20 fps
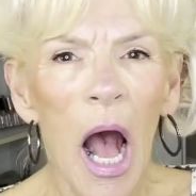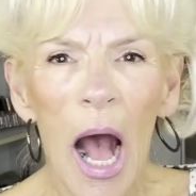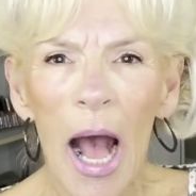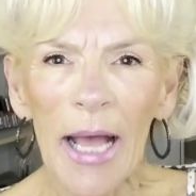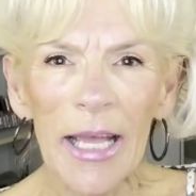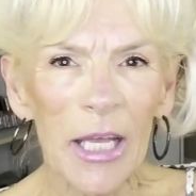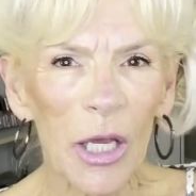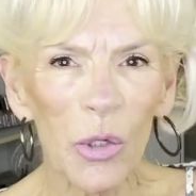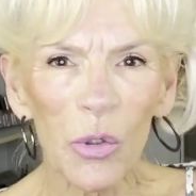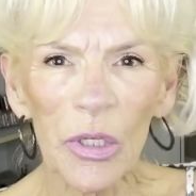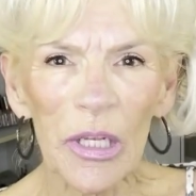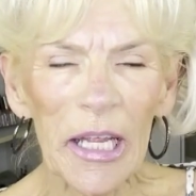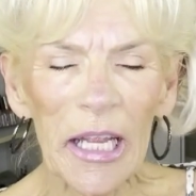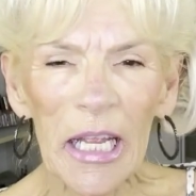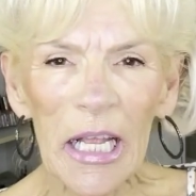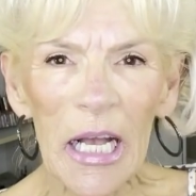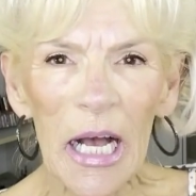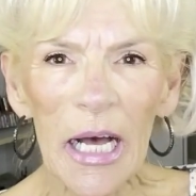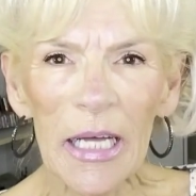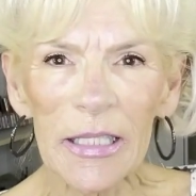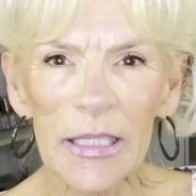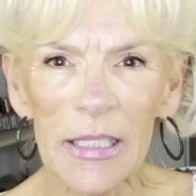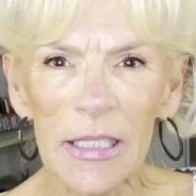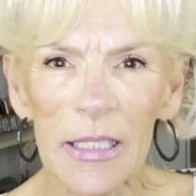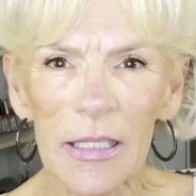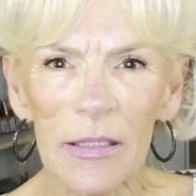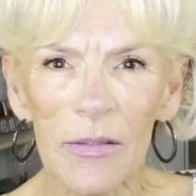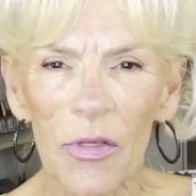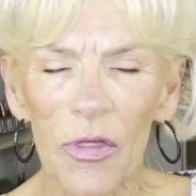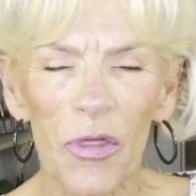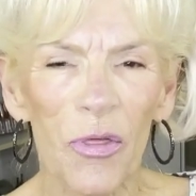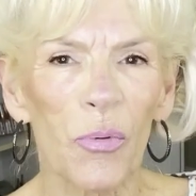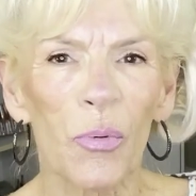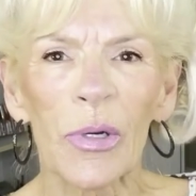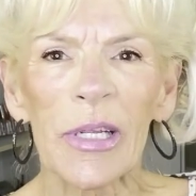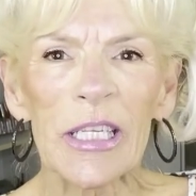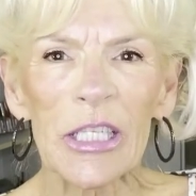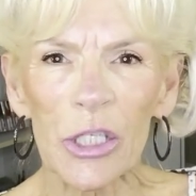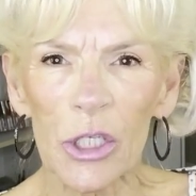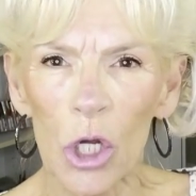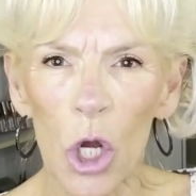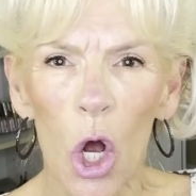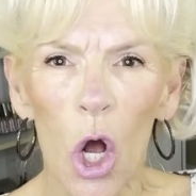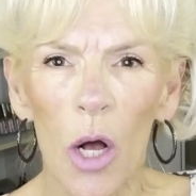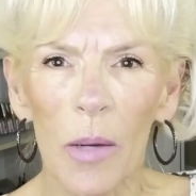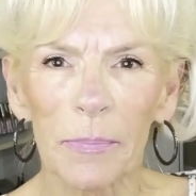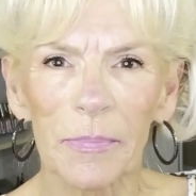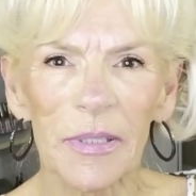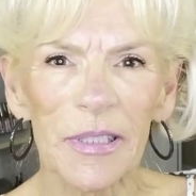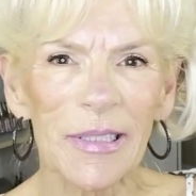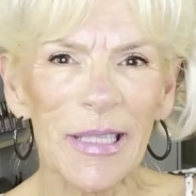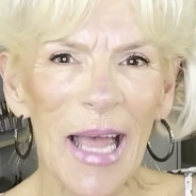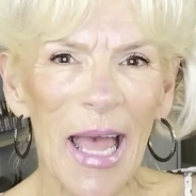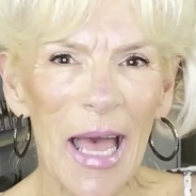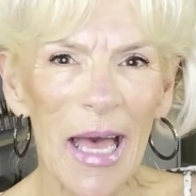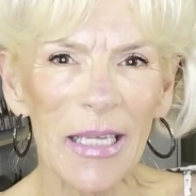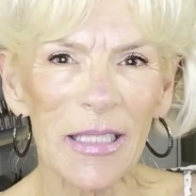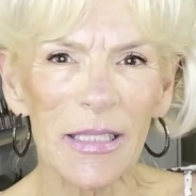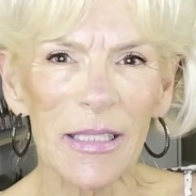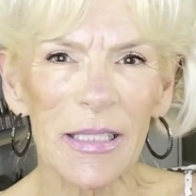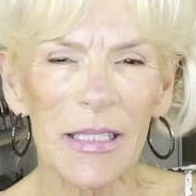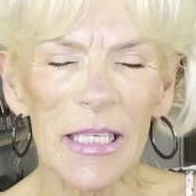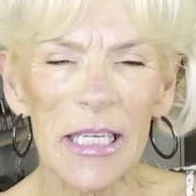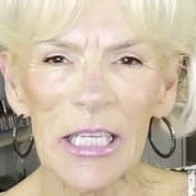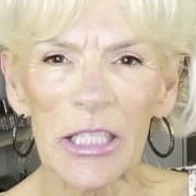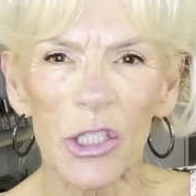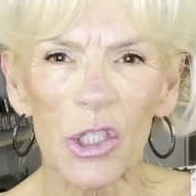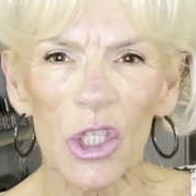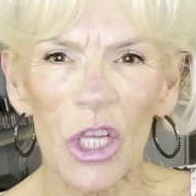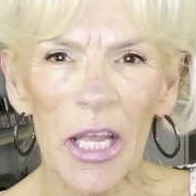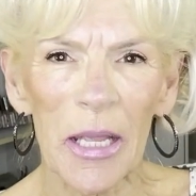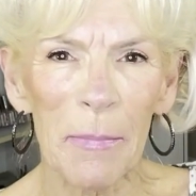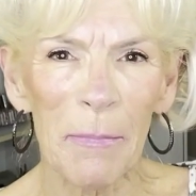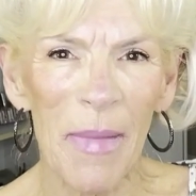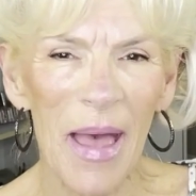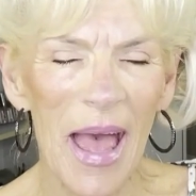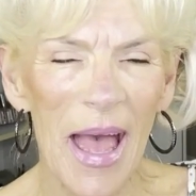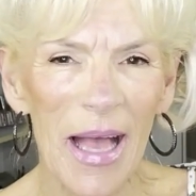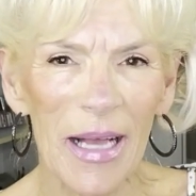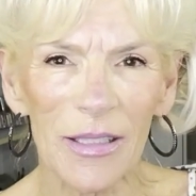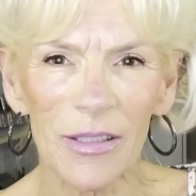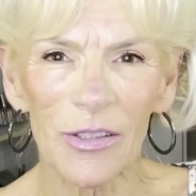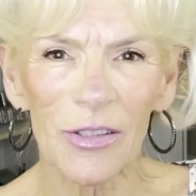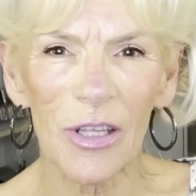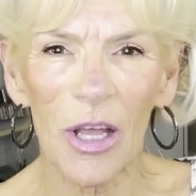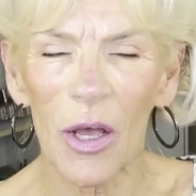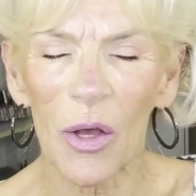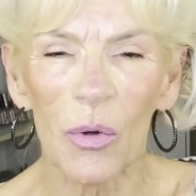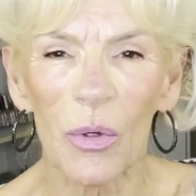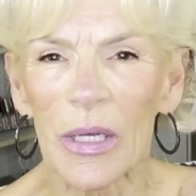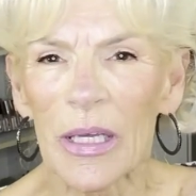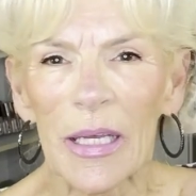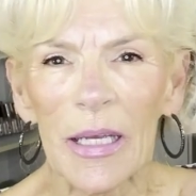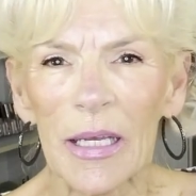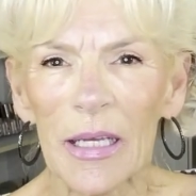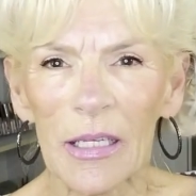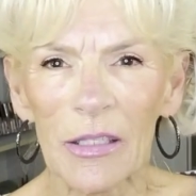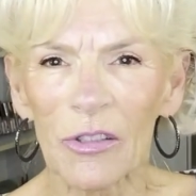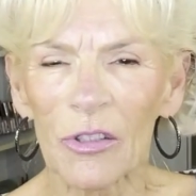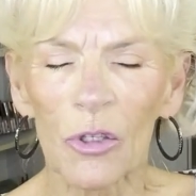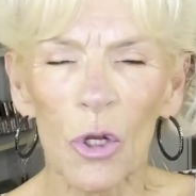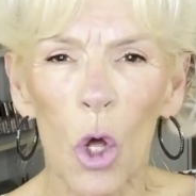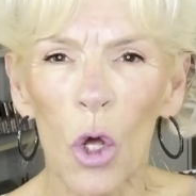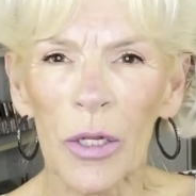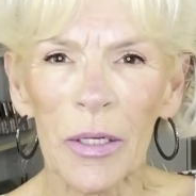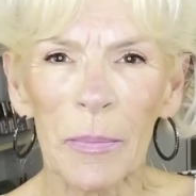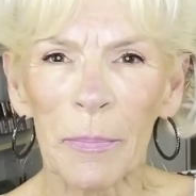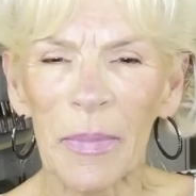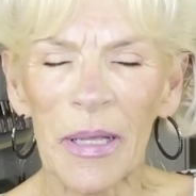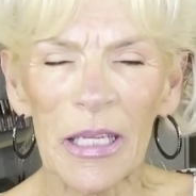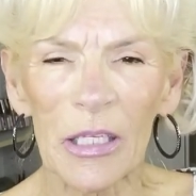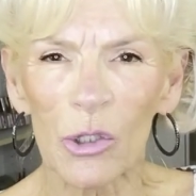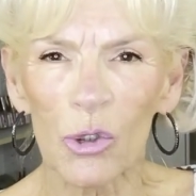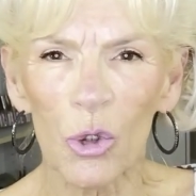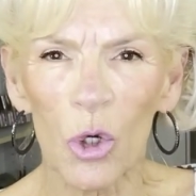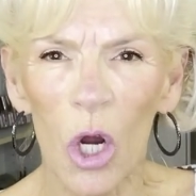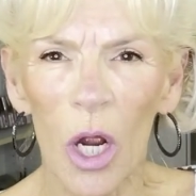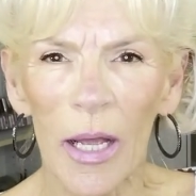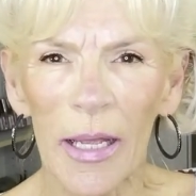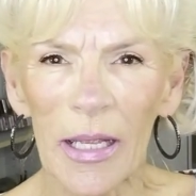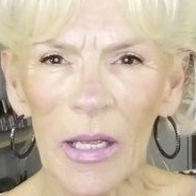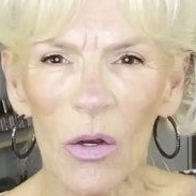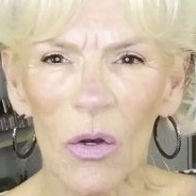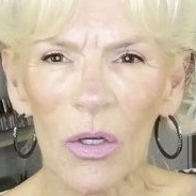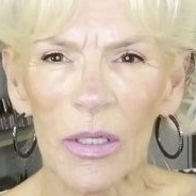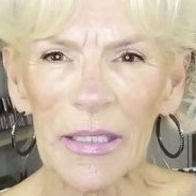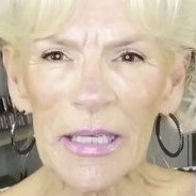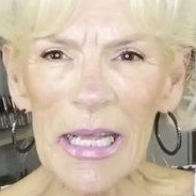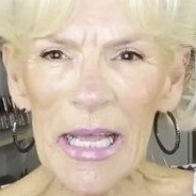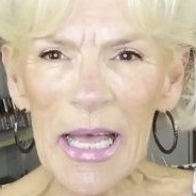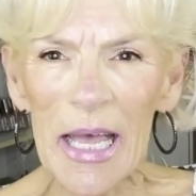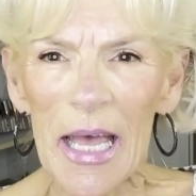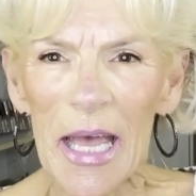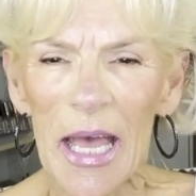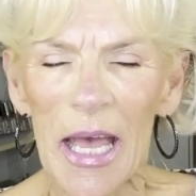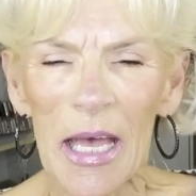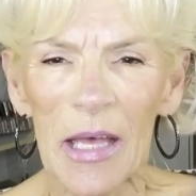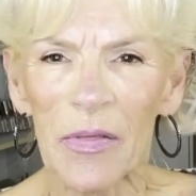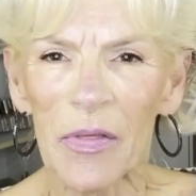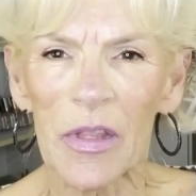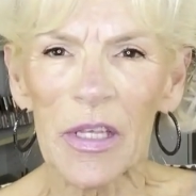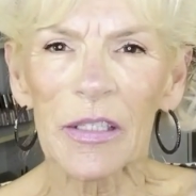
I only got 3 tops at TJ Maxx, so it's not a big try on, and